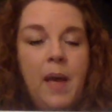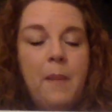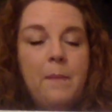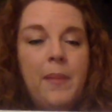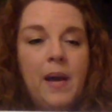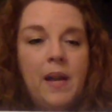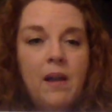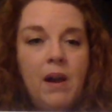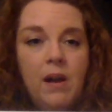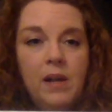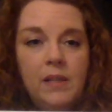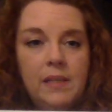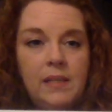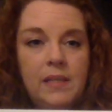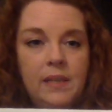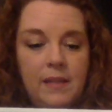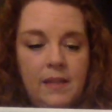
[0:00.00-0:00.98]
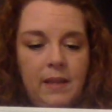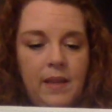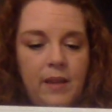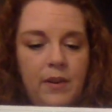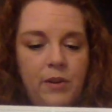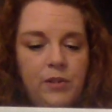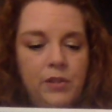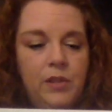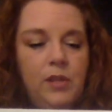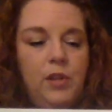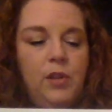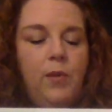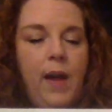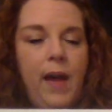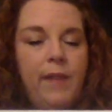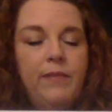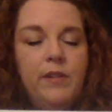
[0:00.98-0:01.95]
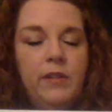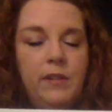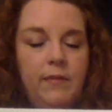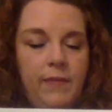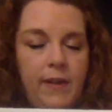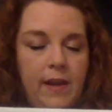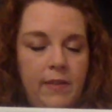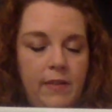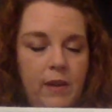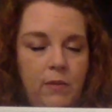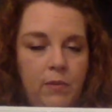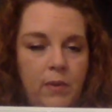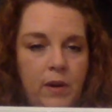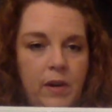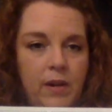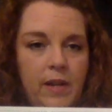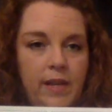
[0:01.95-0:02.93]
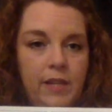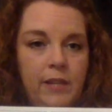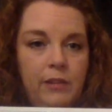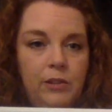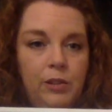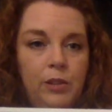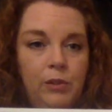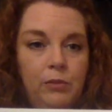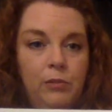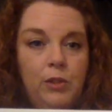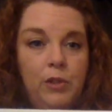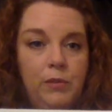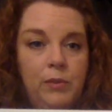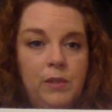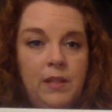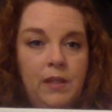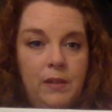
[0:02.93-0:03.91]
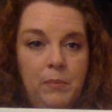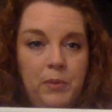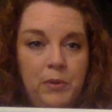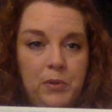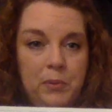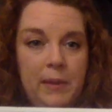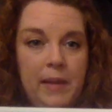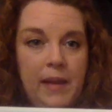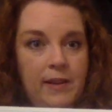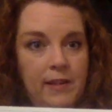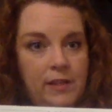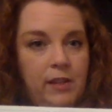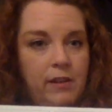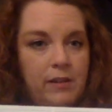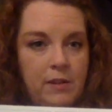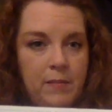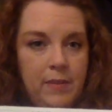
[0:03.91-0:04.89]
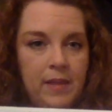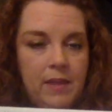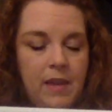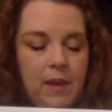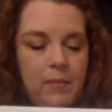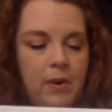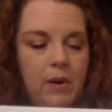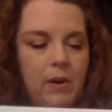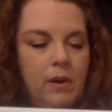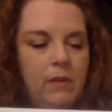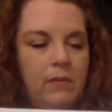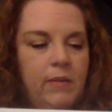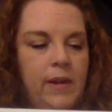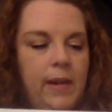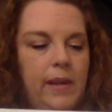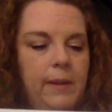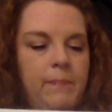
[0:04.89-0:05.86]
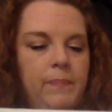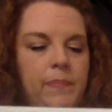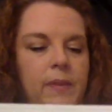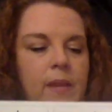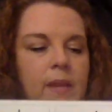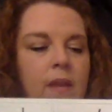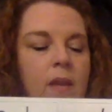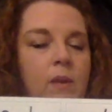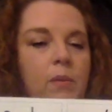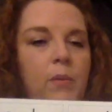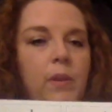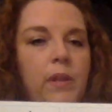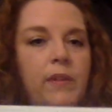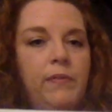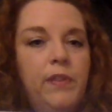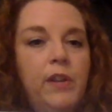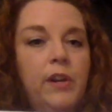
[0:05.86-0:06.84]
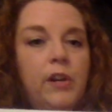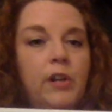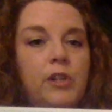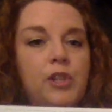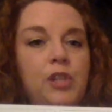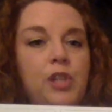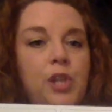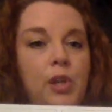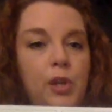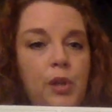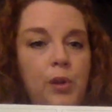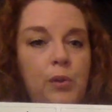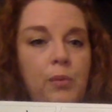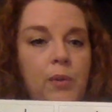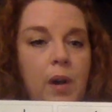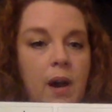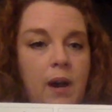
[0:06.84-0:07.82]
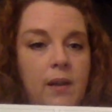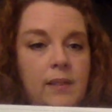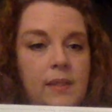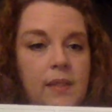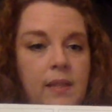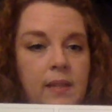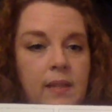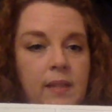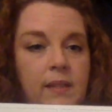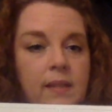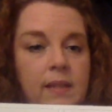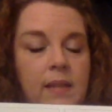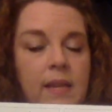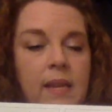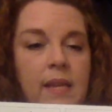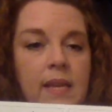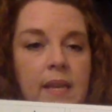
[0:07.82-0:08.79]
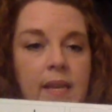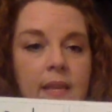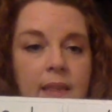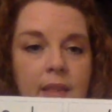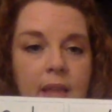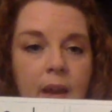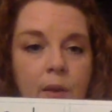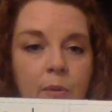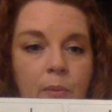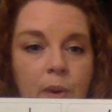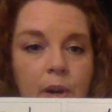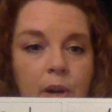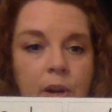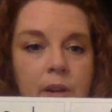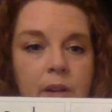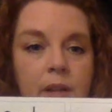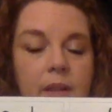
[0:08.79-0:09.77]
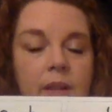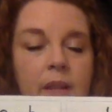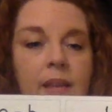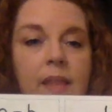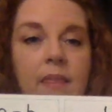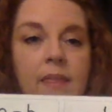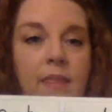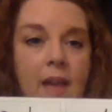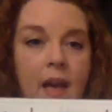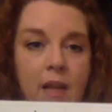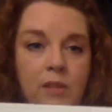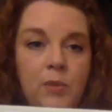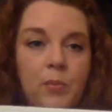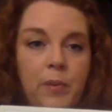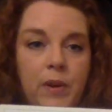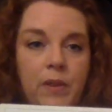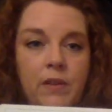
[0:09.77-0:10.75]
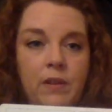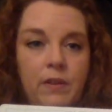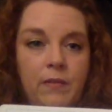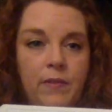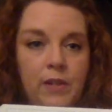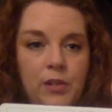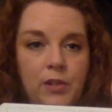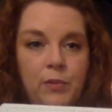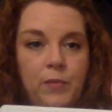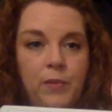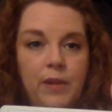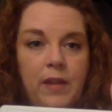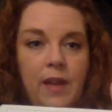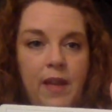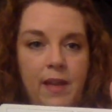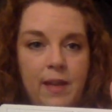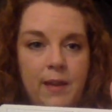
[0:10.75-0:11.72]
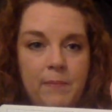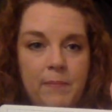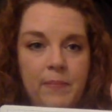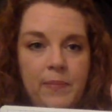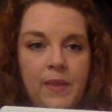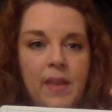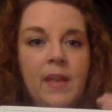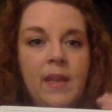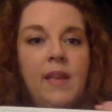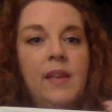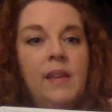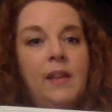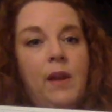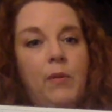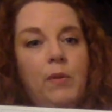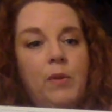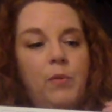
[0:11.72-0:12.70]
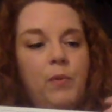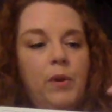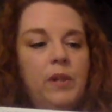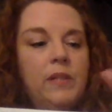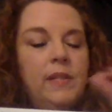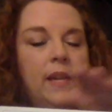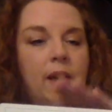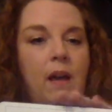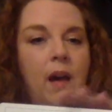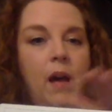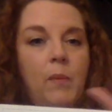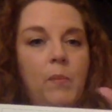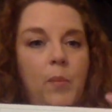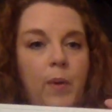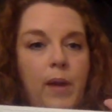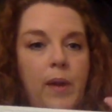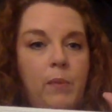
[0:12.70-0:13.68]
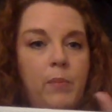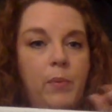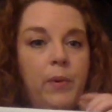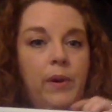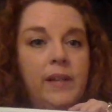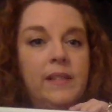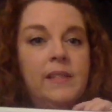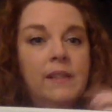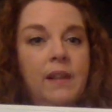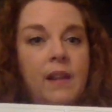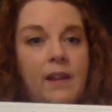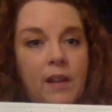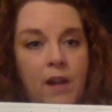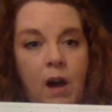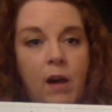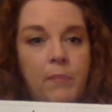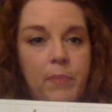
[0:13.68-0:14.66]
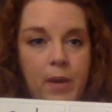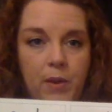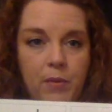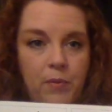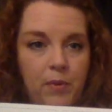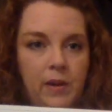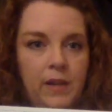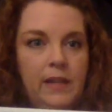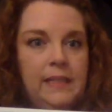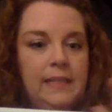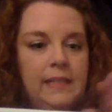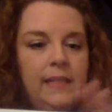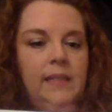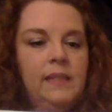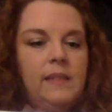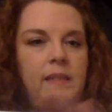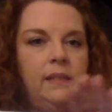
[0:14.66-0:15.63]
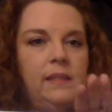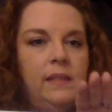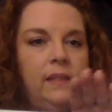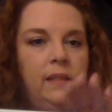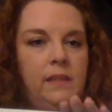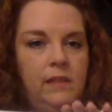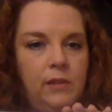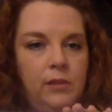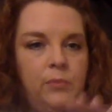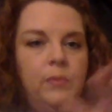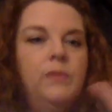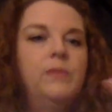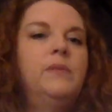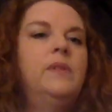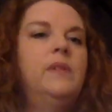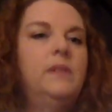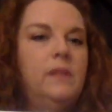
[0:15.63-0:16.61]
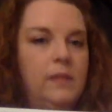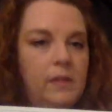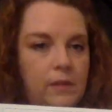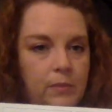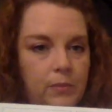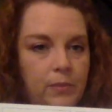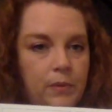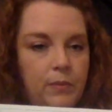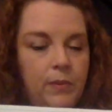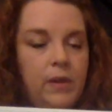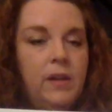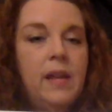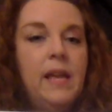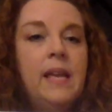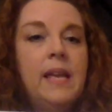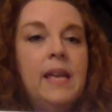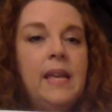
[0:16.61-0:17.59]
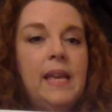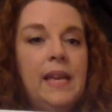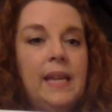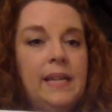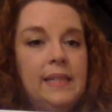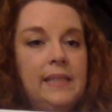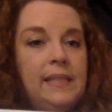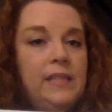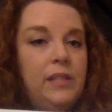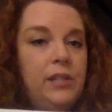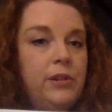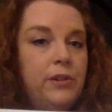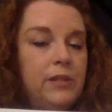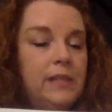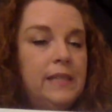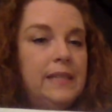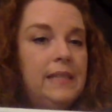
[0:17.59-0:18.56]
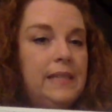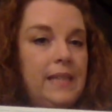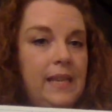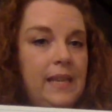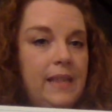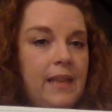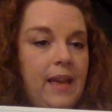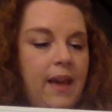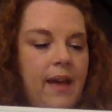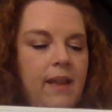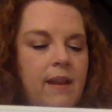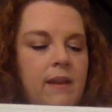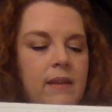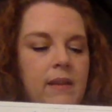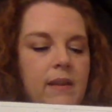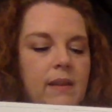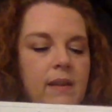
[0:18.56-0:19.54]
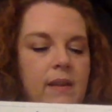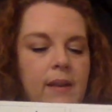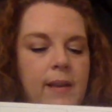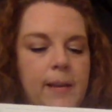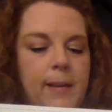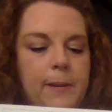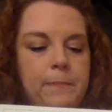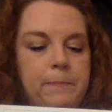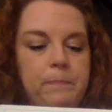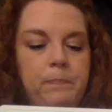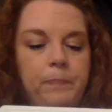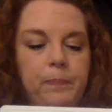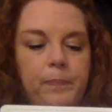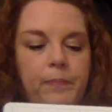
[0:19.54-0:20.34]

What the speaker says: by consonant letters, then you have to divide that word into 2 syllables. We kind of talked about that part already. Well, if there are 2 consonants in that word, that's where the division would come. Now, on words like cobweb, where it's a compound word and it's easy to see, this is one word, this is one word, and it's easier to see that, then